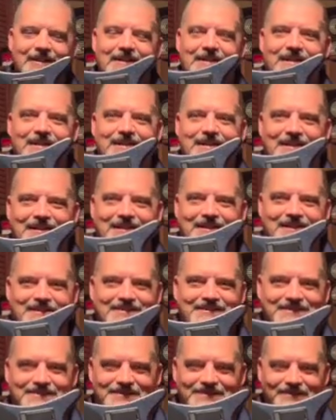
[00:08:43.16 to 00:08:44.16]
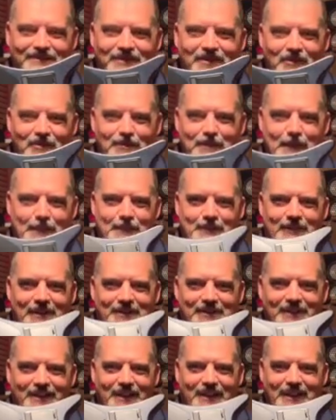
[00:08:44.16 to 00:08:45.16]
When people
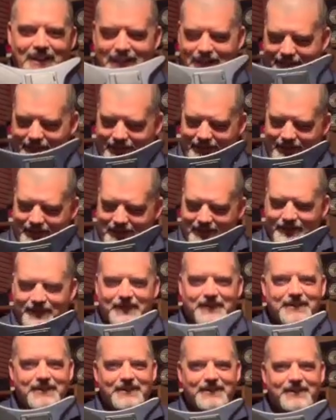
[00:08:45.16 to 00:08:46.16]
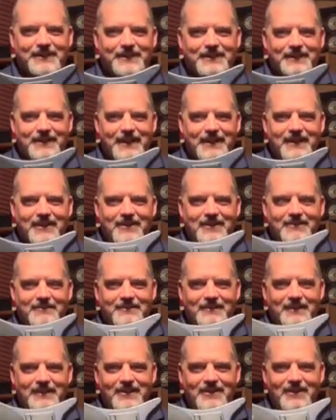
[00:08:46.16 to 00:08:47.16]
rushing to get out of the office, get off
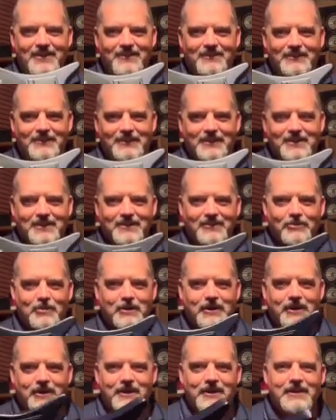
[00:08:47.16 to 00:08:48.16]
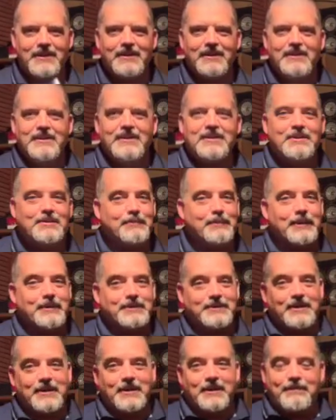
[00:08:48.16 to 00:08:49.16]
work.
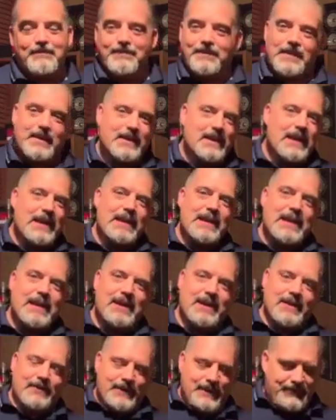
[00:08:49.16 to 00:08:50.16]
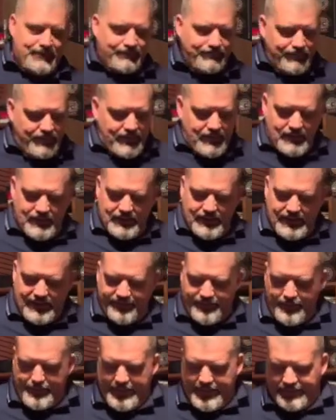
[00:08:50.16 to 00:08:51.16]
But anyways,
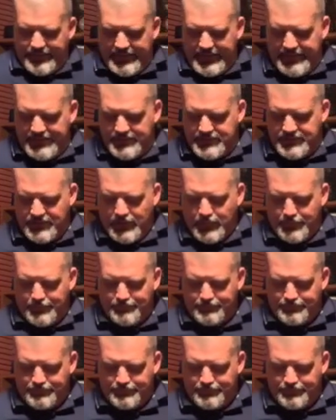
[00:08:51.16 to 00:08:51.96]
enough about that. So